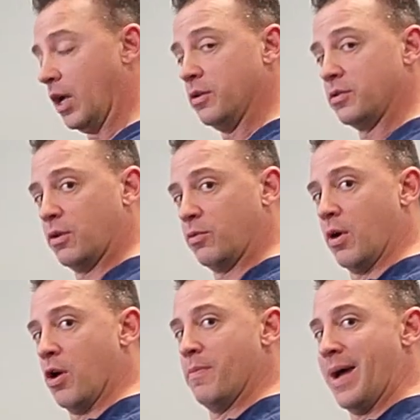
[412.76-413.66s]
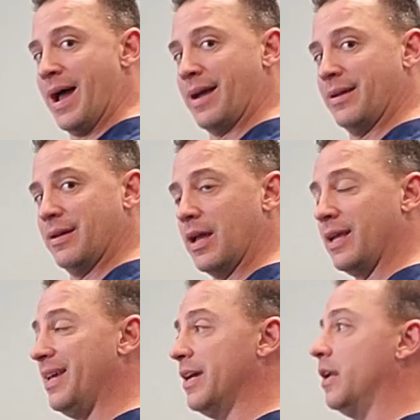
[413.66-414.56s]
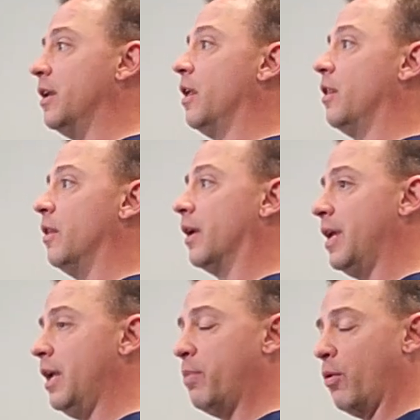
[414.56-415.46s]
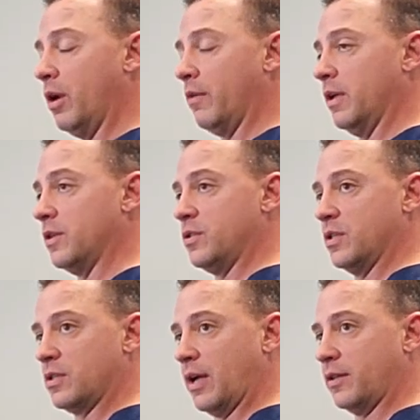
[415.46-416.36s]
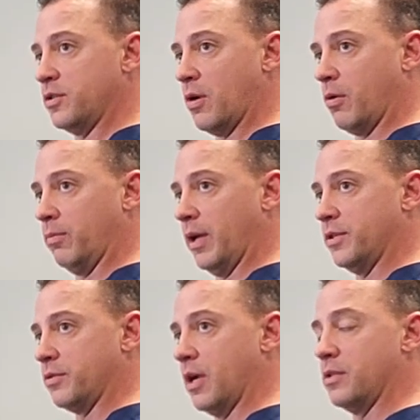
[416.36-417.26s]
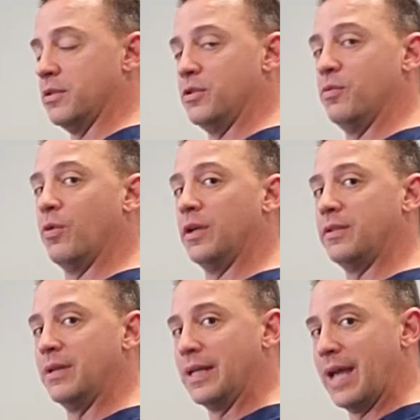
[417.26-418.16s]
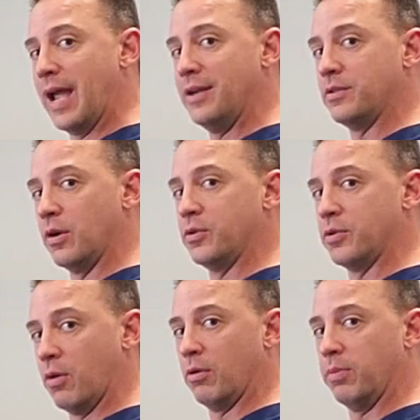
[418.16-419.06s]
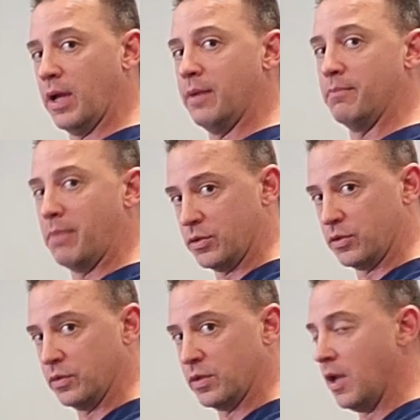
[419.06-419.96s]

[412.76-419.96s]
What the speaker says: You're just going to row back. Again, the key point of this, just like the shoulder blade stretch, is you want to engage those shoulder blade muscles.